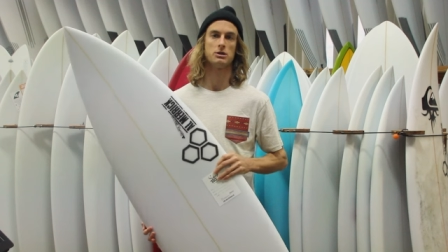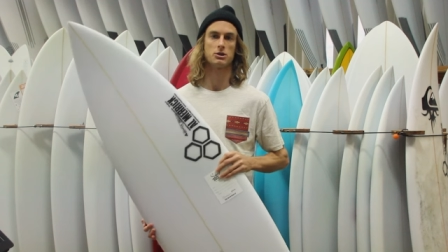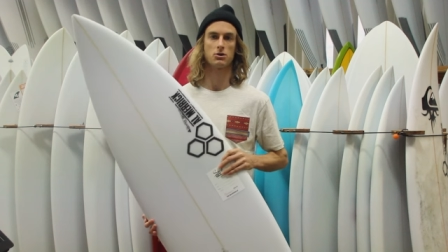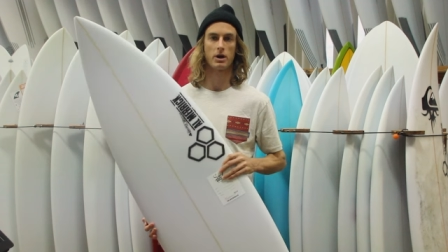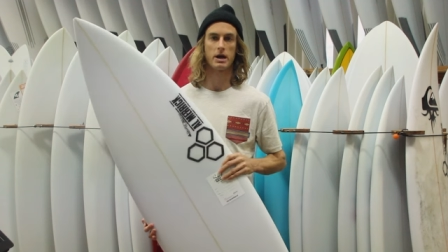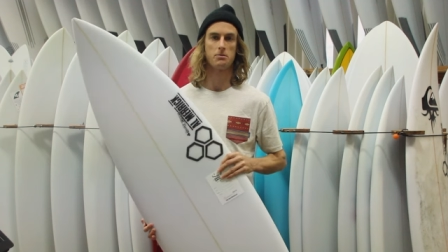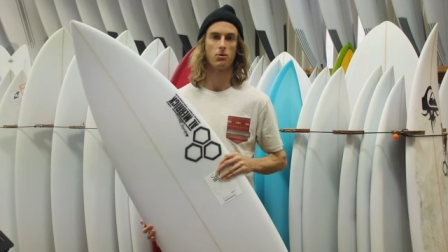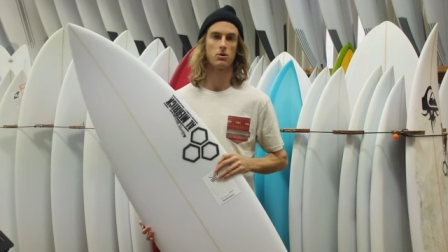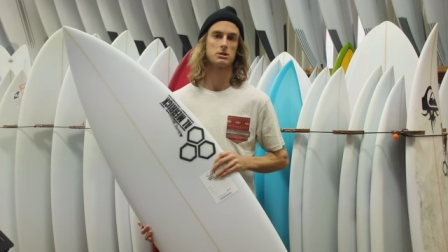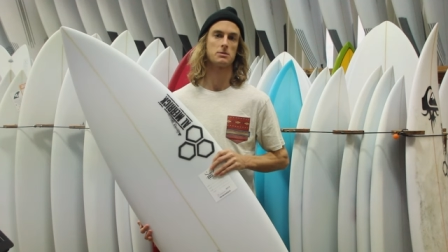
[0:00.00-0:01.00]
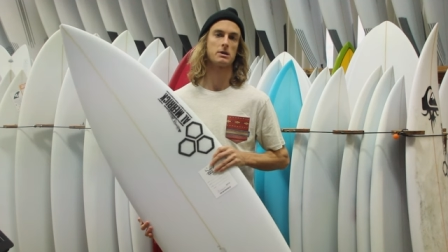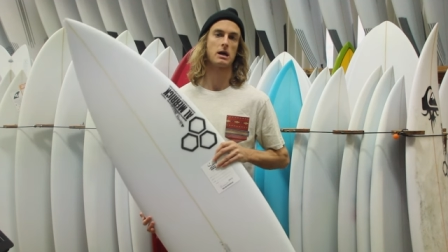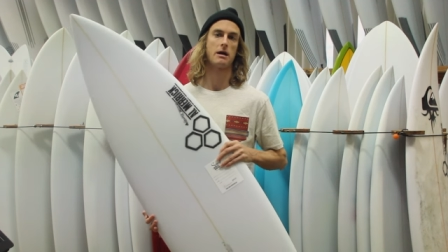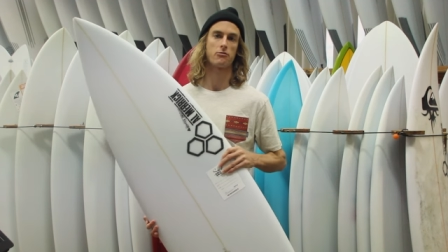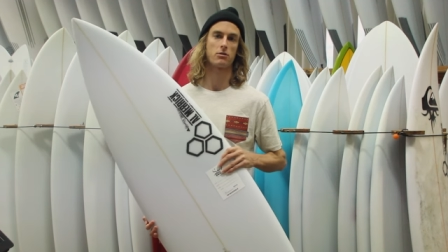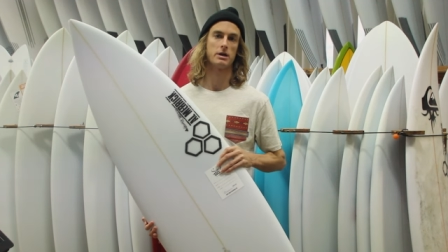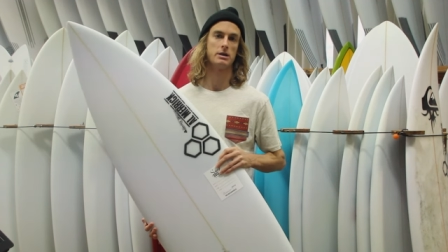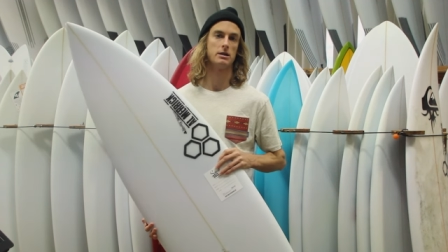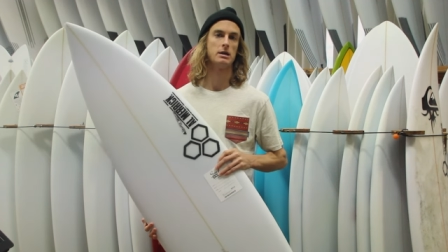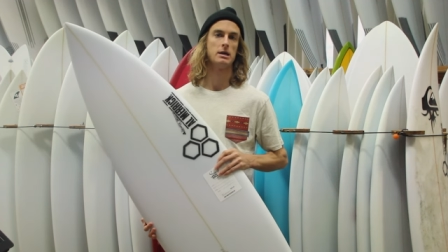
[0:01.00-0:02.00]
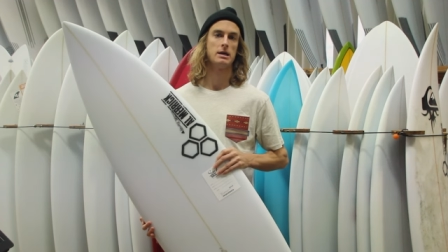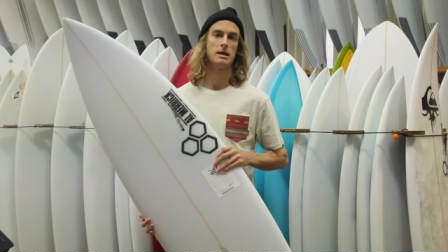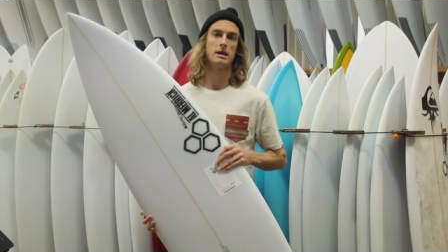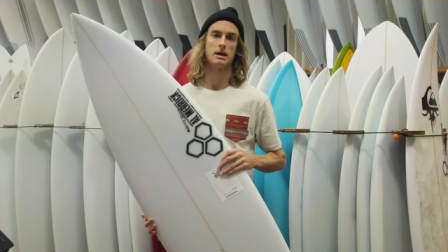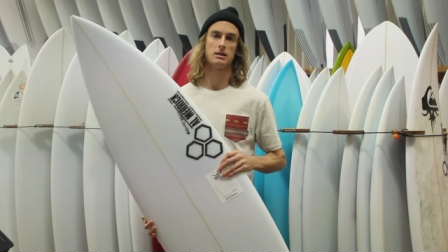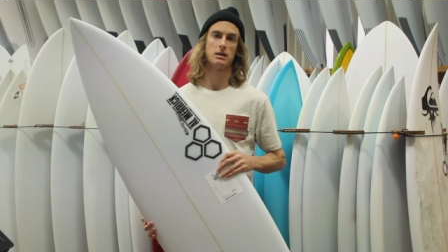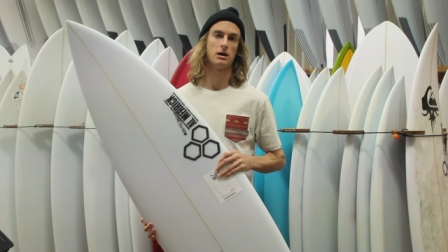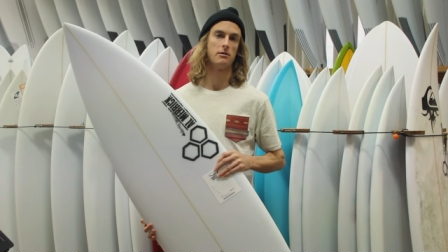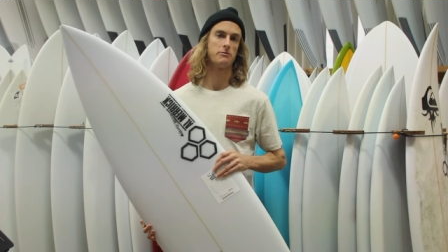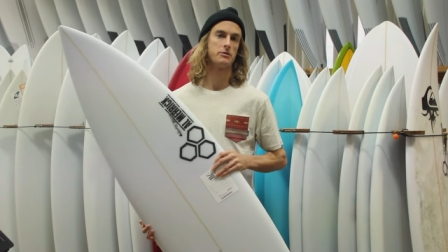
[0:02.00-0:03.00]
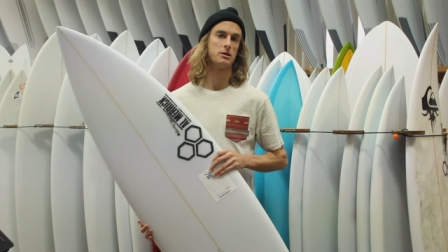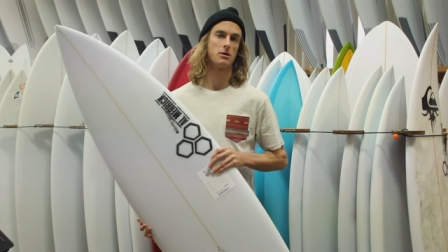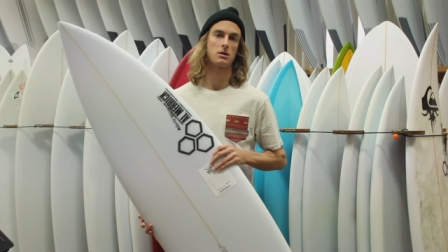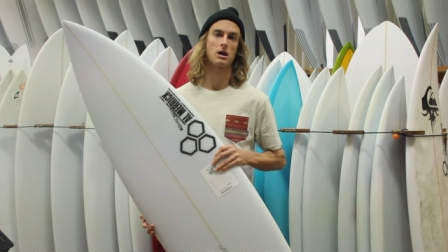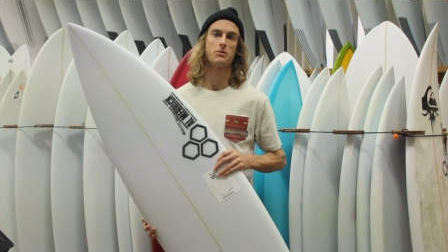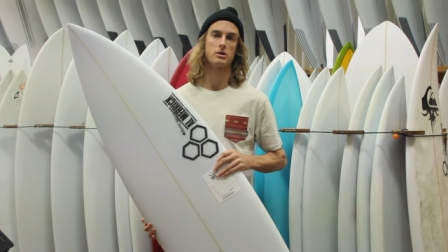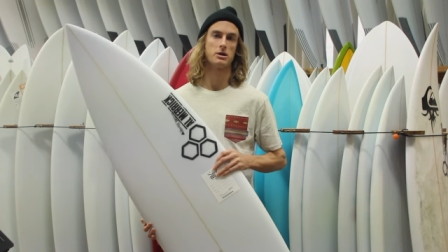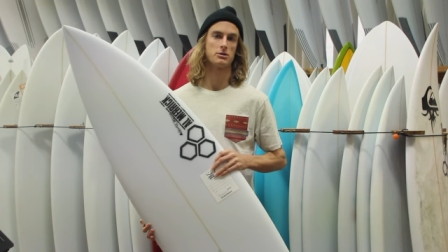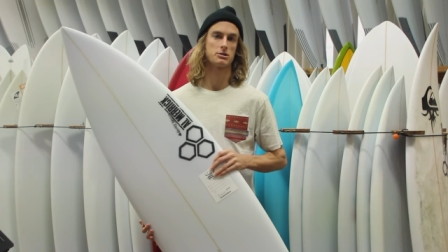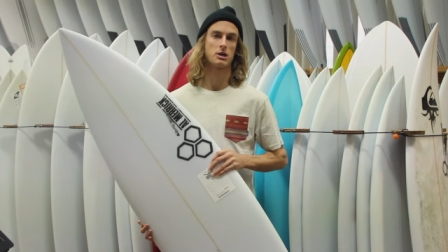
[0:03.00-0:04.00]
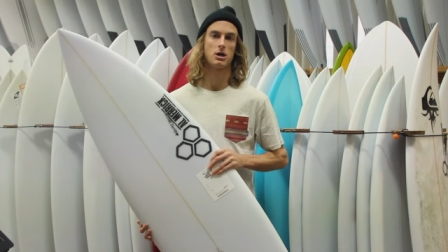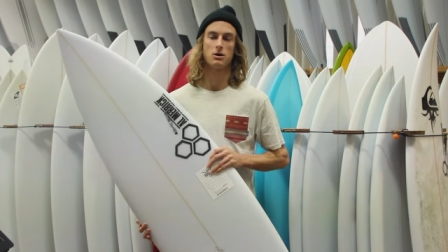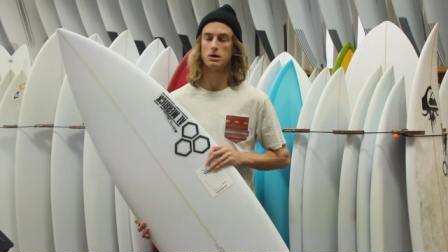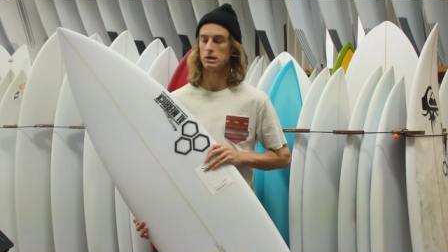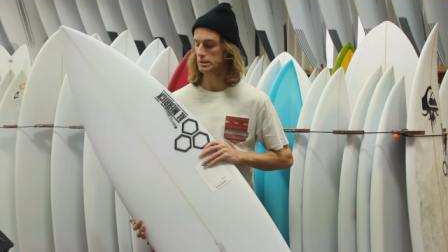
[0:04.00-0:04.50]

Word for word: is a great board, something I've ridden and I loved, you know, a couple years ago.